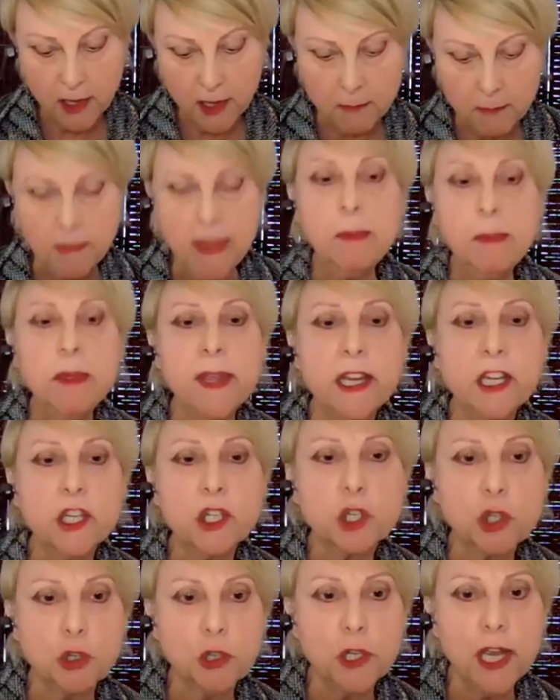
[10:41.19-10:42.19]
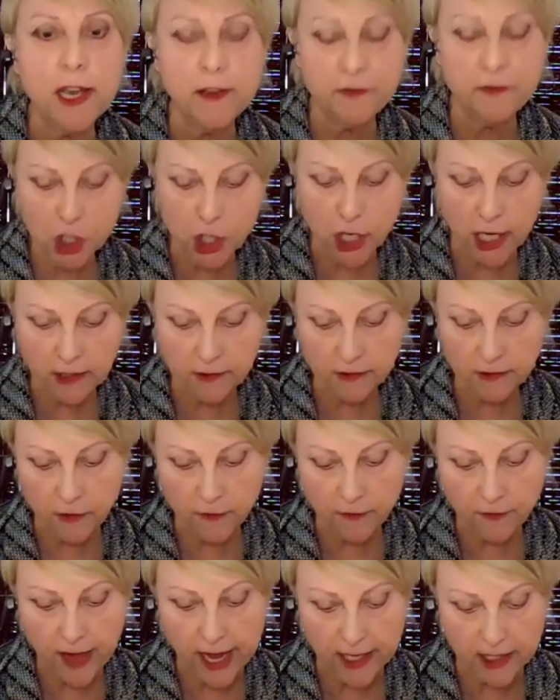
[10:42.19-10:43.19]
Maybe they should have checked their
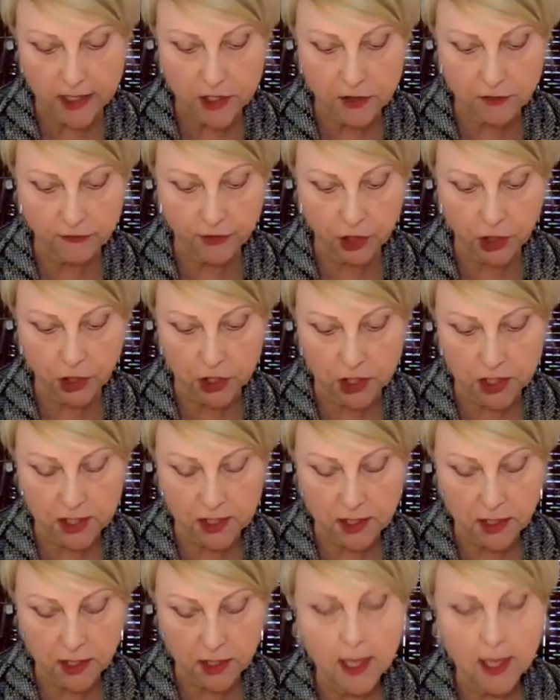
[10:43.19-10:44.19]
facts first.